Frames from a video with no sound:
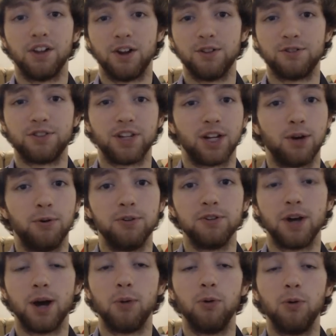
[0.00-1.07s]
Another thing I
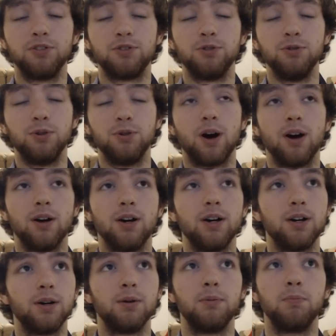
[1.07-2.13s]
want I want to uh,
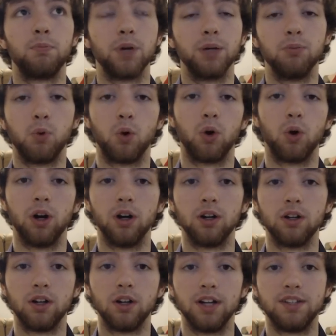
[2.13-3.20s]
bring
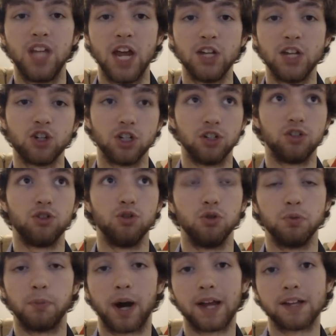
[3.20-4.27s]
more attention
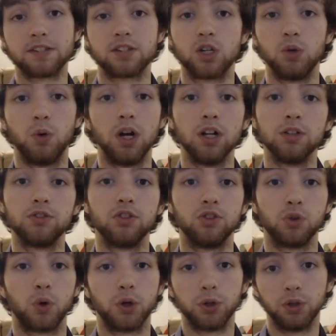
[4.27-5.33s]
to MySQL
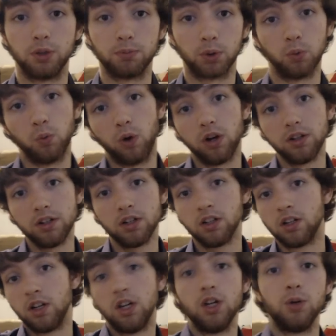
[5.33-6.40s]
tutorial number one,
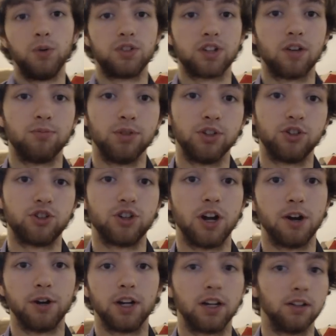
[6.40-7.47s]
which I've been
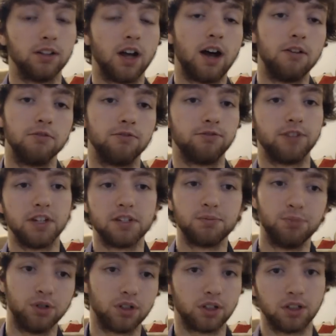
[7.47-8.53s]
sharing a lot on
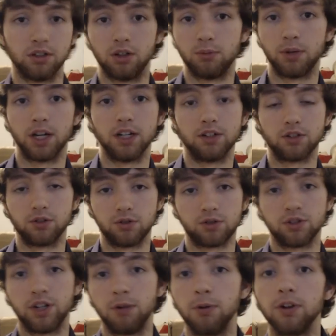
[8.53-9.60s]
Facebook and all my
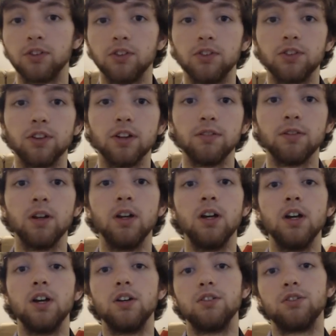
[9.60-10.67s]
social networks and stuff.
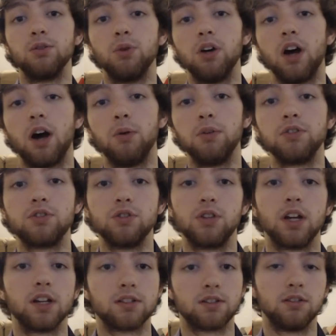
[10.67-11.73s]
So what I want
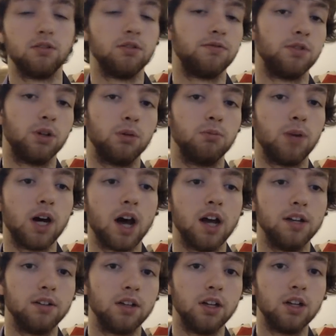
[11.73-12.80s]
you guys to do, if you don't
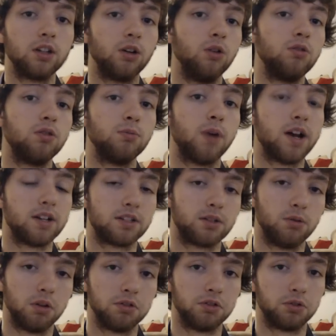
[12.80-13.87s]
mind, go to
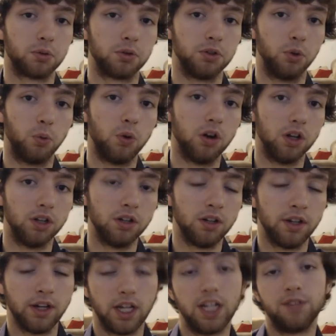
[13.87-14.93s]
MySQL tutorial one,
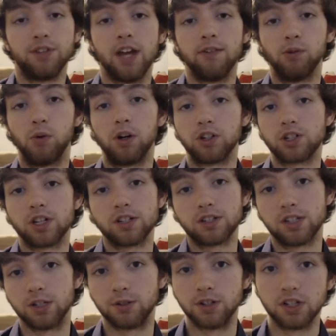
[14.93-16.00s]
and if you haven't watched that
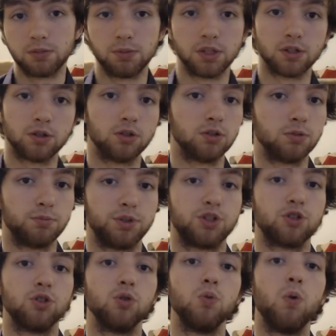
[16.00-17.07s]
series, be sure be
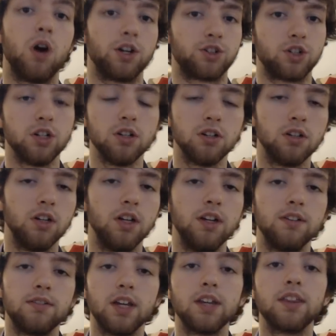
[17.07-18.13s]
sure to watch it.
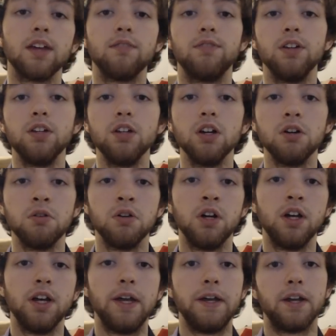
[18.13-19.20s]
Take that video,
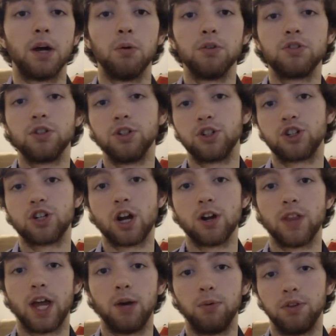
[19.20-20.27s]
and I want you to
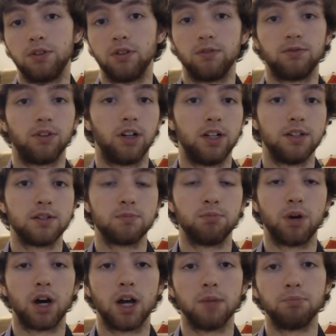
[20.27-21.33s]
share that with your friends
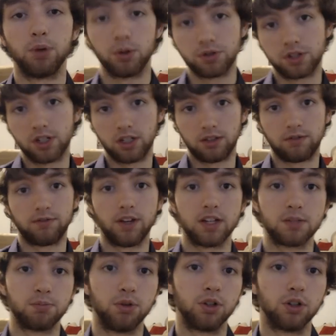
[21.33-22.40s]
by posting it to
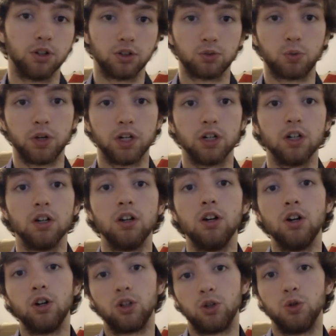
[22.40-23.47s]
Facebook or Twitter,
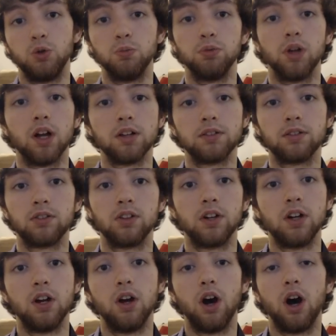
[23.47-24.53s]
Google plus,
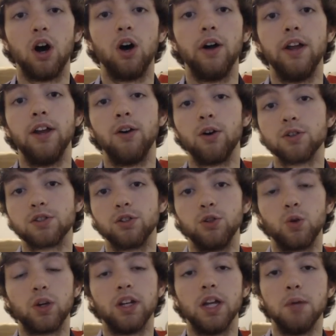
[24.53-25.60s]
uh, and also
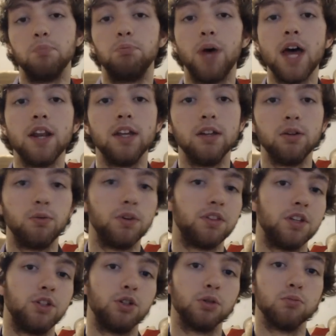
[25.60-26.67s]
you can embed it
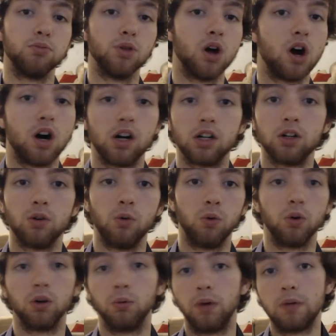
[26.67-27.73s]
within your blog
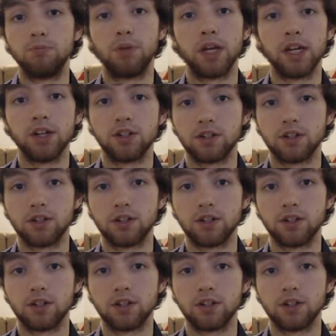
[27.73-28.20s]
or web